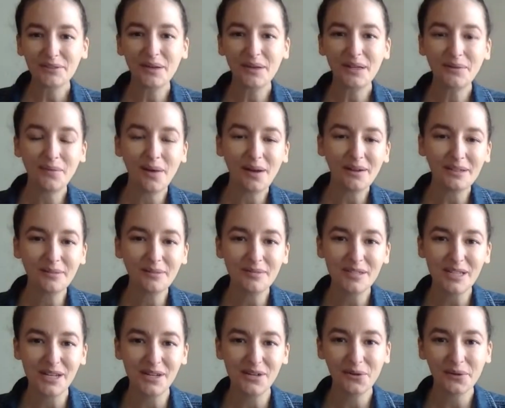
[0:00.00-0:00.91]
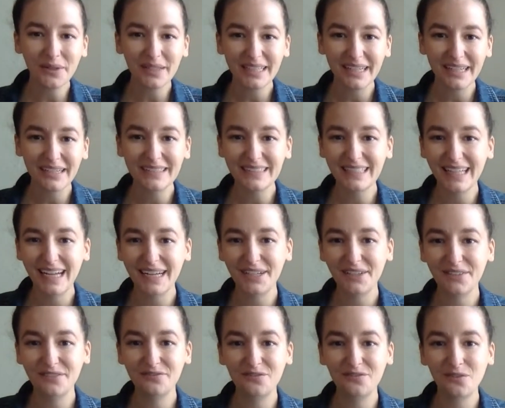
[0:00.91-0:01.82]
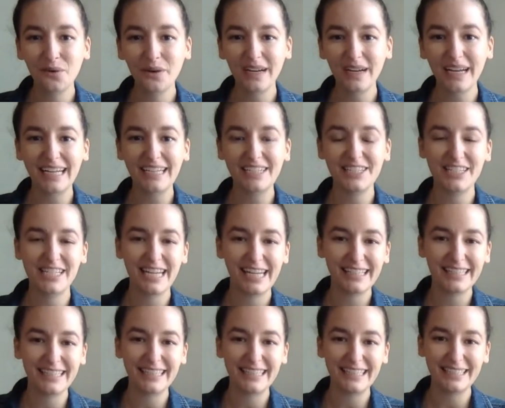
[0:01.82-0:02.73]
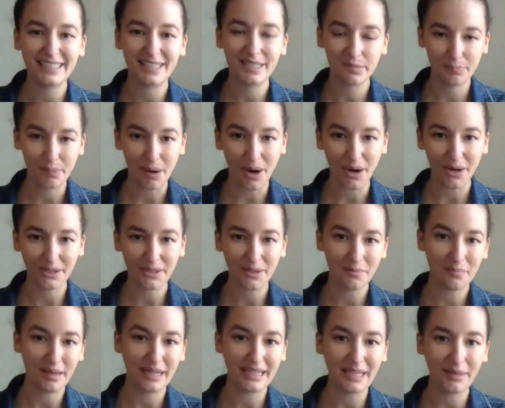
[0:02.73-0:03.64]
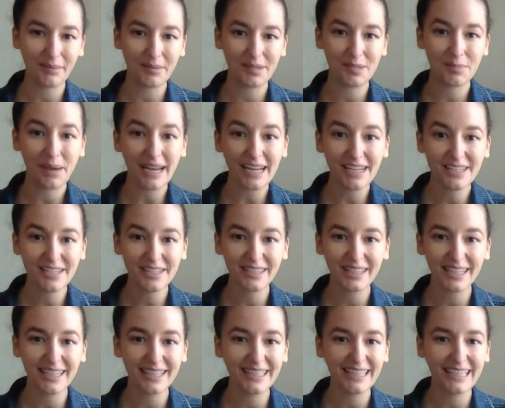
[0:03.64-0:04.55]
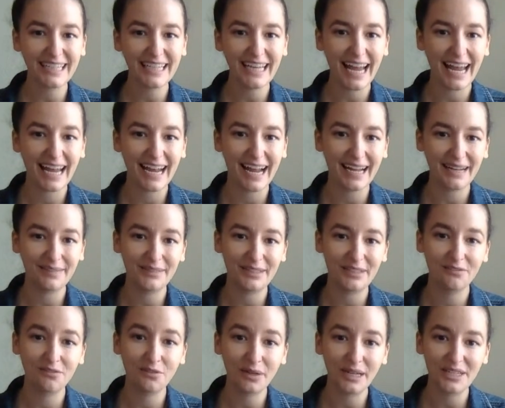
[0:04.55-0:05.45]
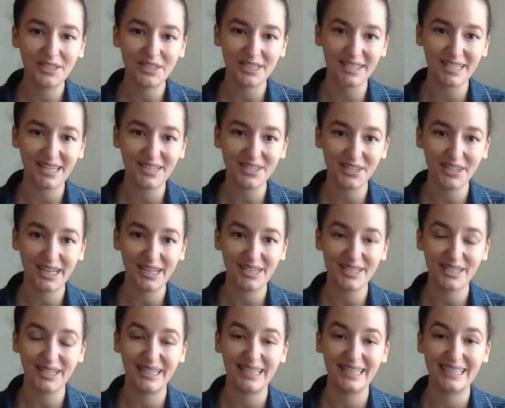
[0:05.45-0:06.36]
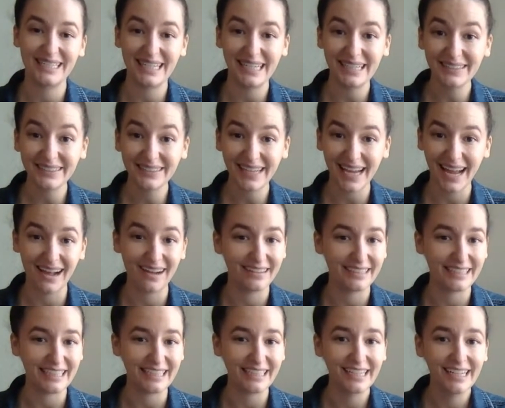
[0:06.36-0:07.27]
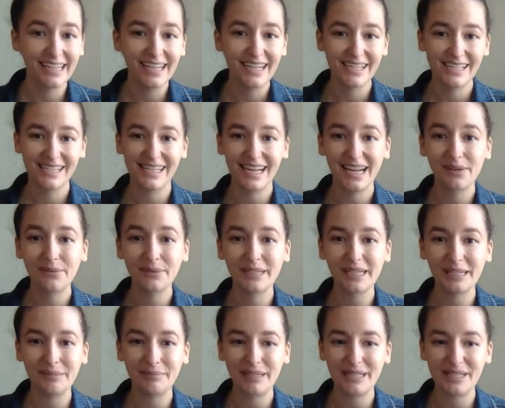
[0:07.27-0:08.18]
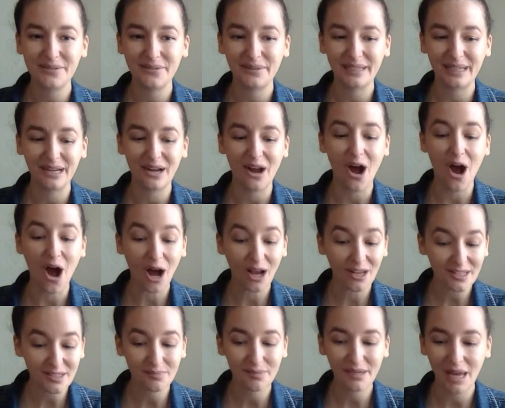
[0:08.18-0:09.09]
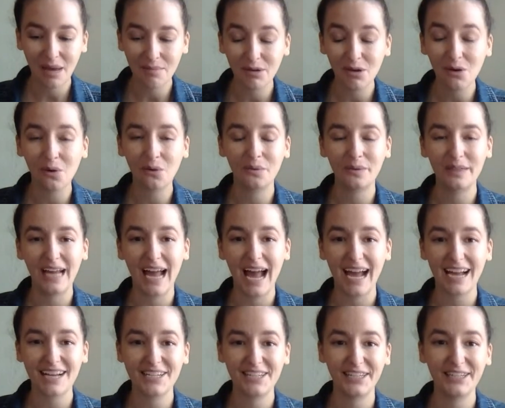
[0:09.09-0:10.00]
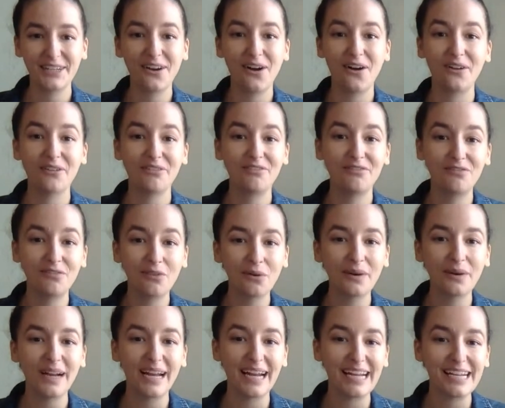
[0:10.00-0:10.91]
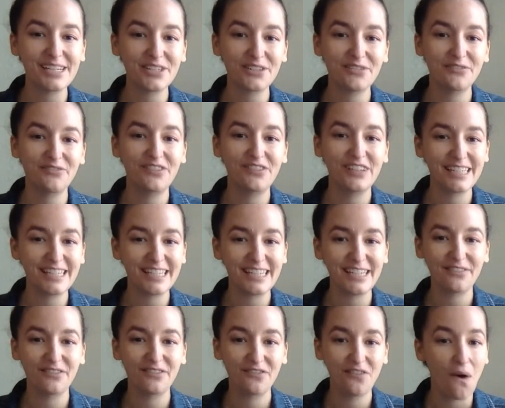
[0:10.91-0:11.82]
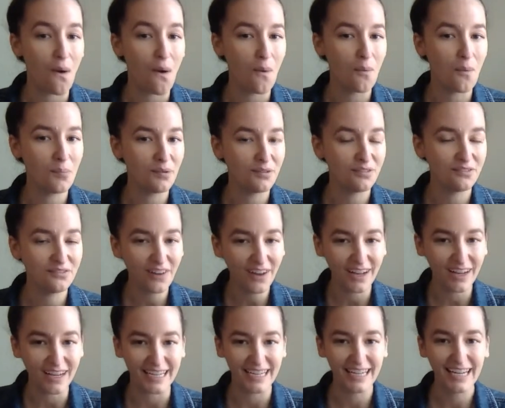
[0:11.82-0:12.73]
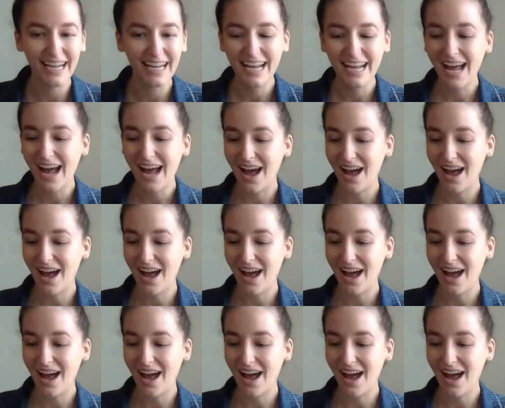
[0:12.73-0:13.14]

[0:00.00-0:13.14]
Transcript: everyone, welcome to North Carolina 4-H Daily Spark. My name is Paige Lilley and I'm the 4-H Extension Agent in Dare County. Today we're going to be doing an awesome chemical reaction called 4-H Fizzy Foam Fun,